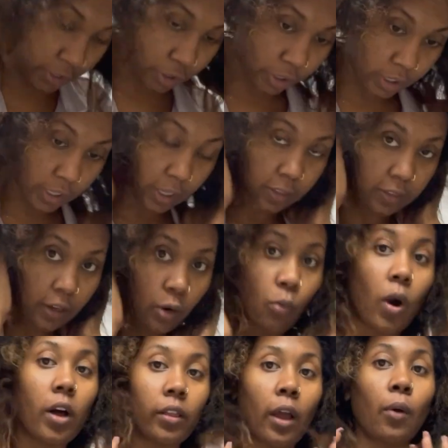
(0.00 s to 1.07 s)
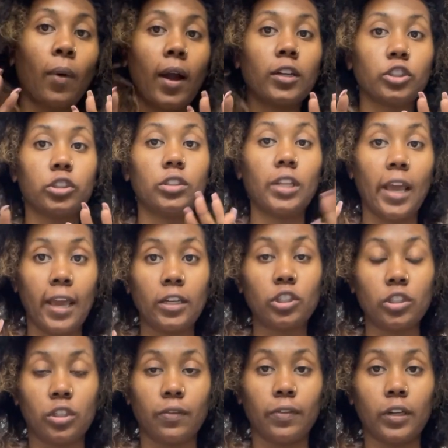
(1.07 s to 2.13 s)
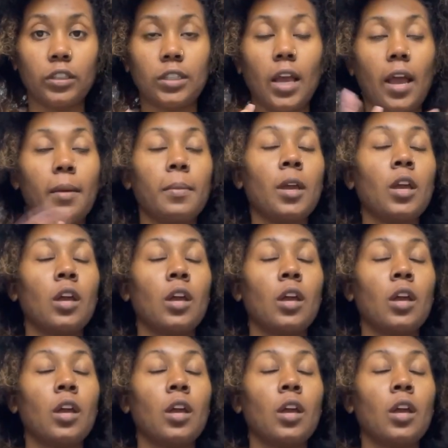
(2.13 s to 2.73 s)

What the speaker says: underneath there while I washed the edges the first time.